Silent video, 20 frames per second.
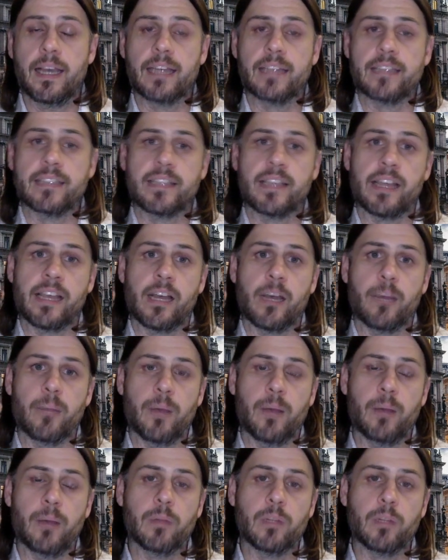as they are
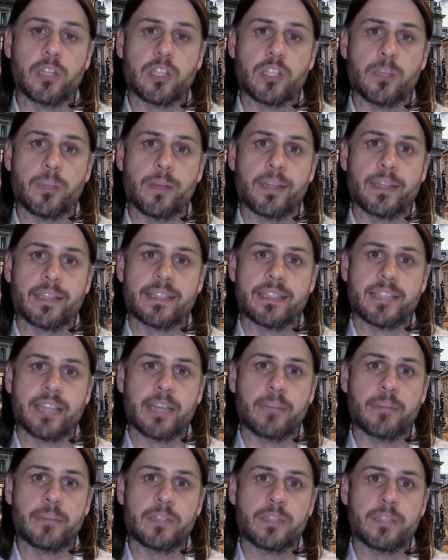published, but it
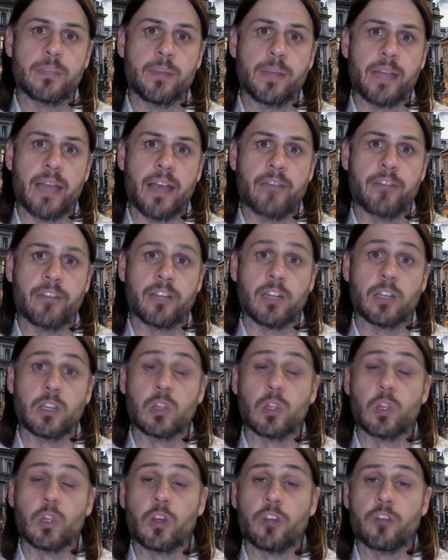seems to be having a
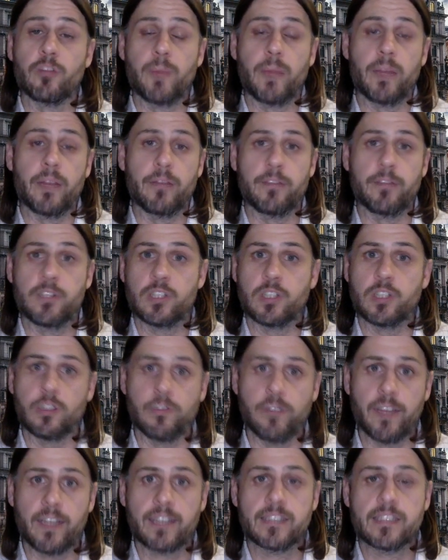lot of beneficial
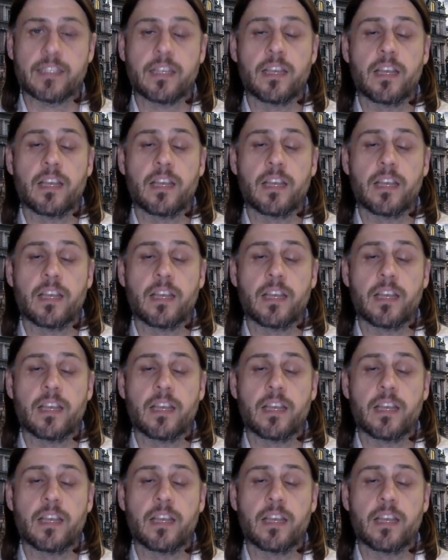effects